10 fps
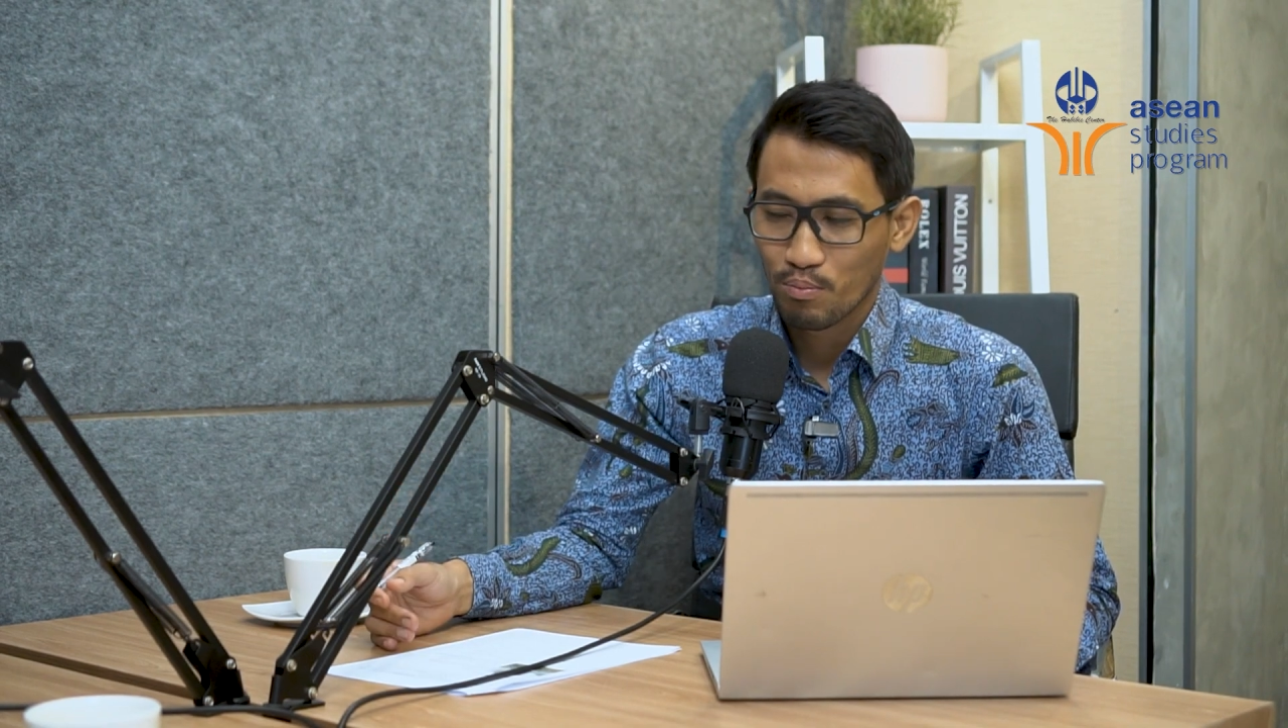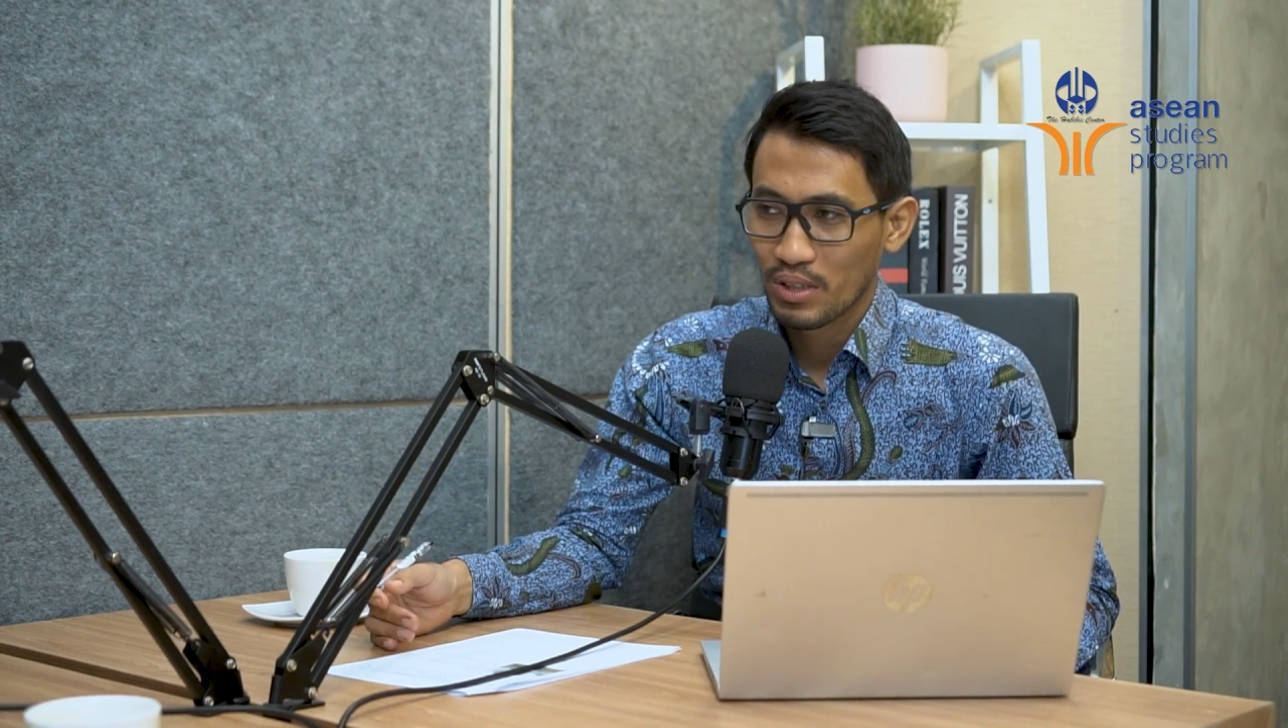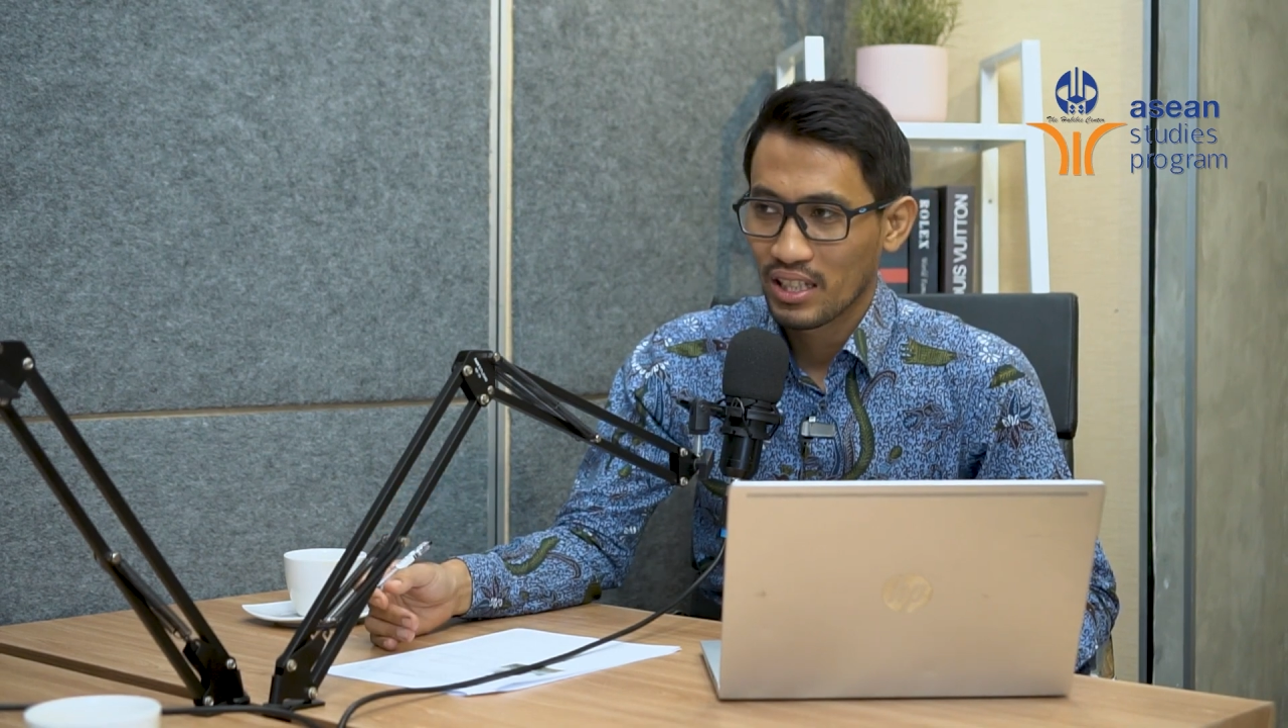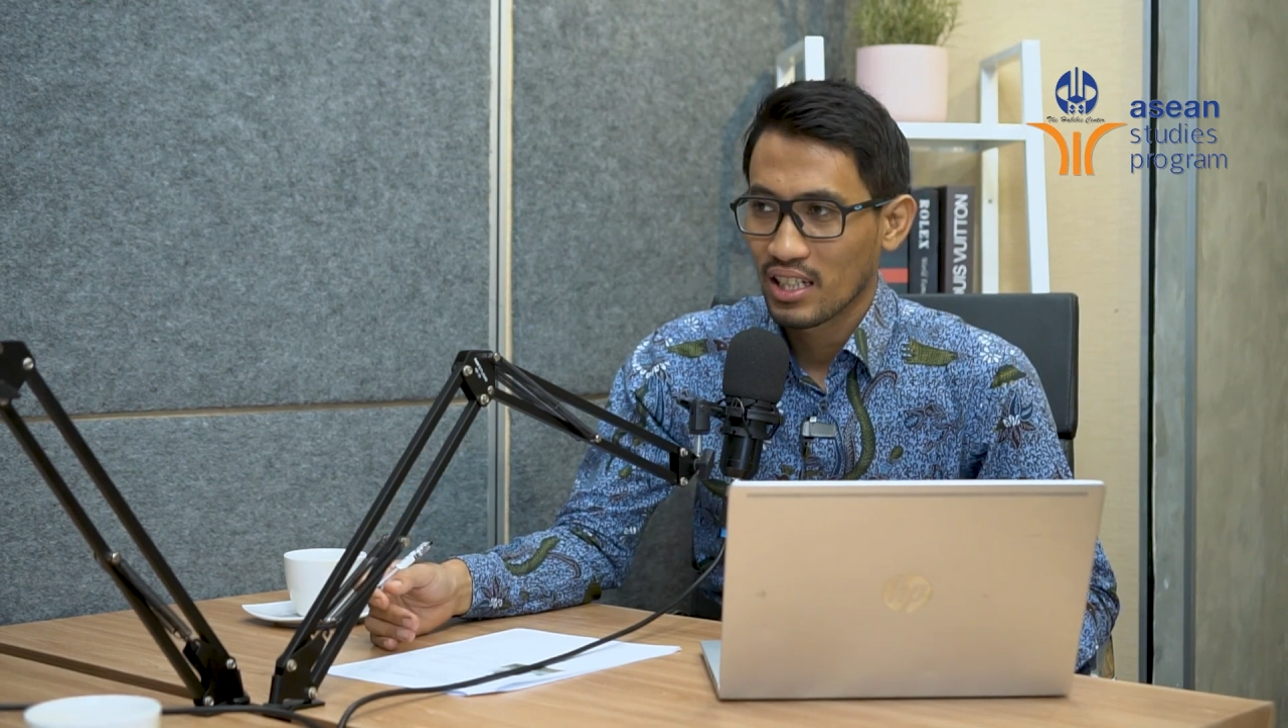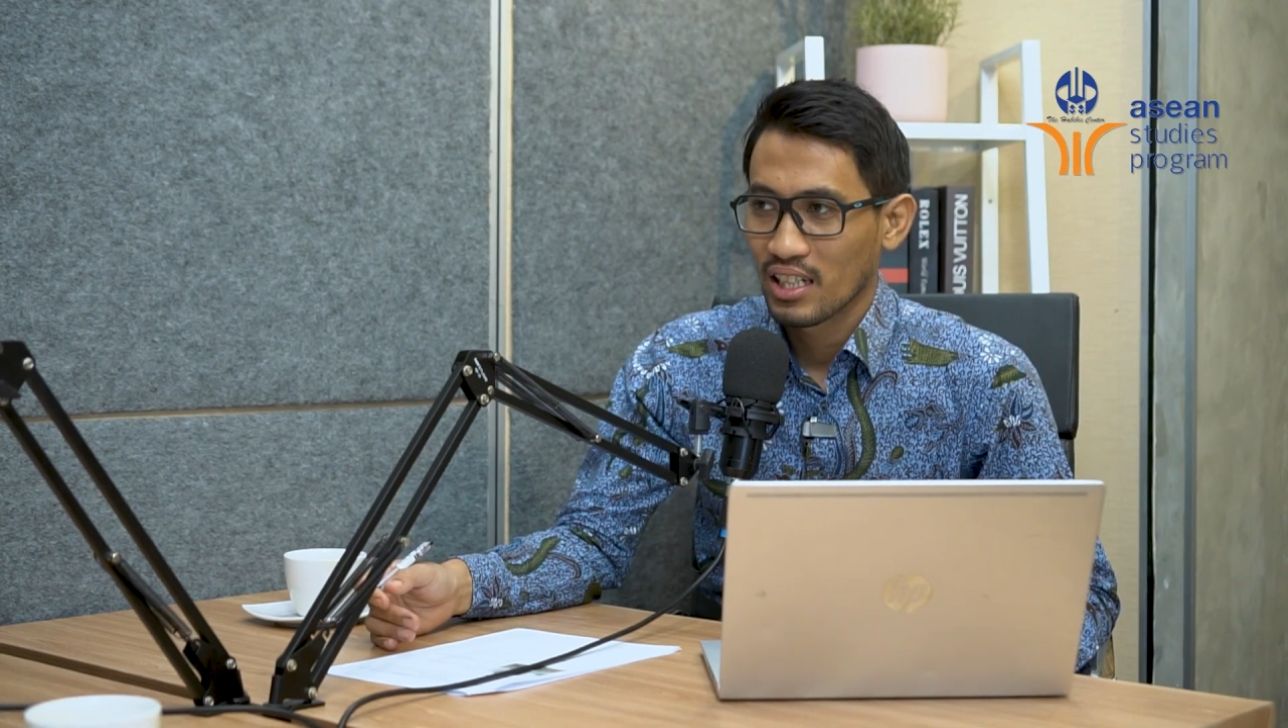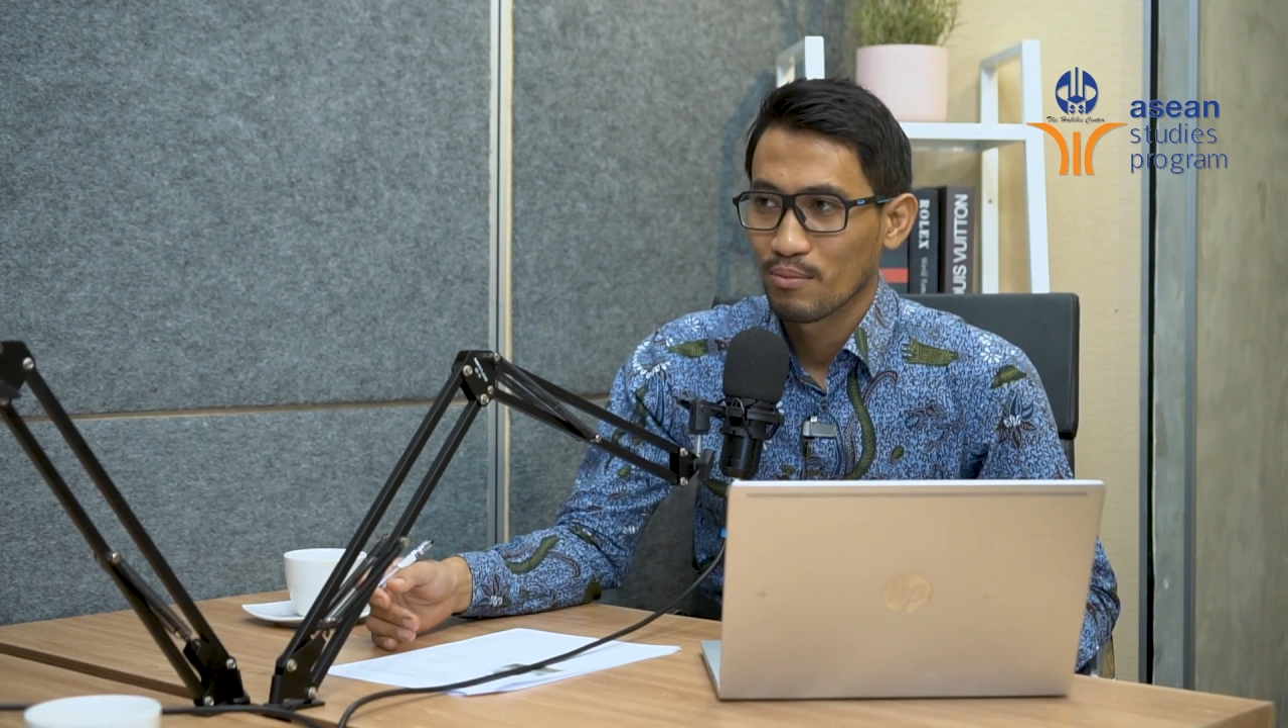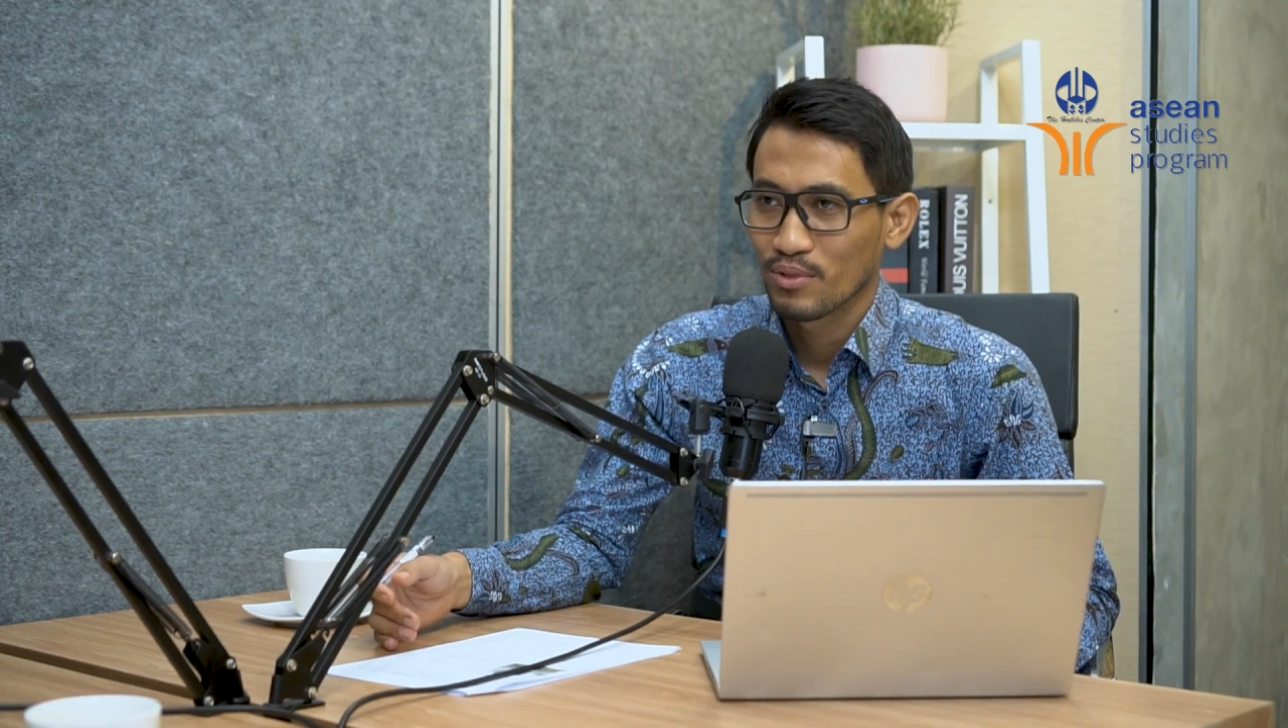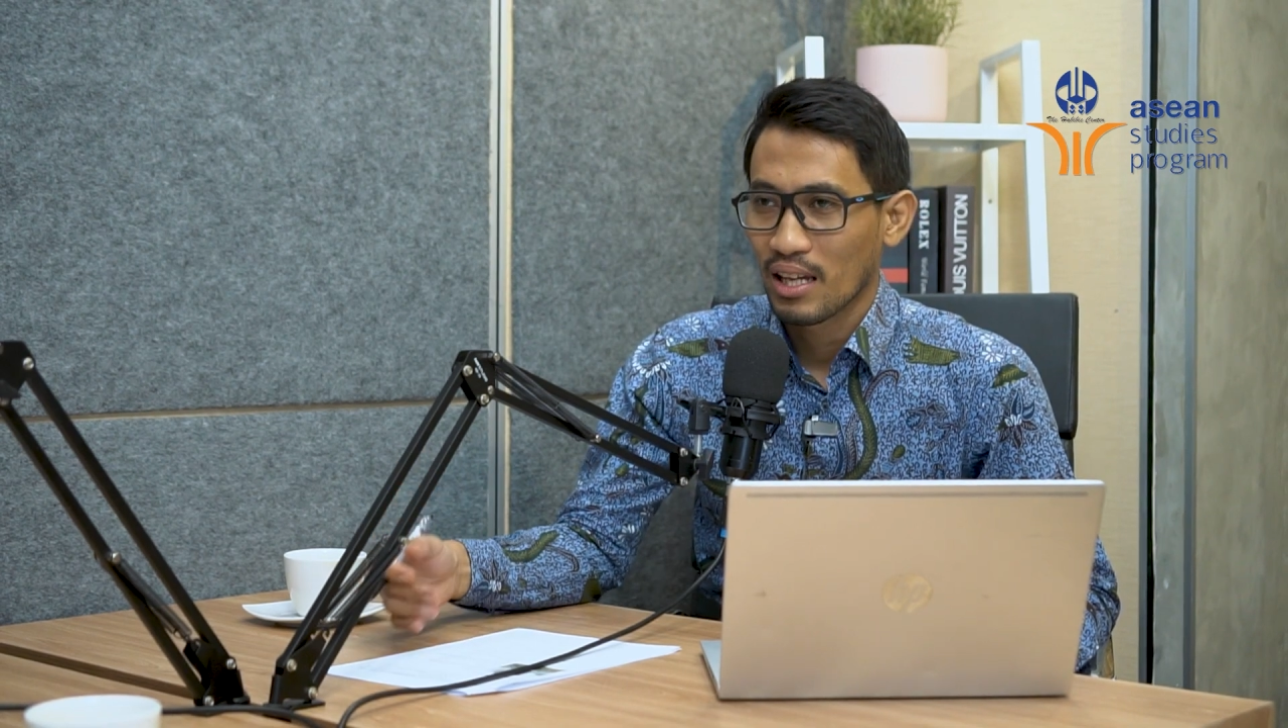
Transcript: become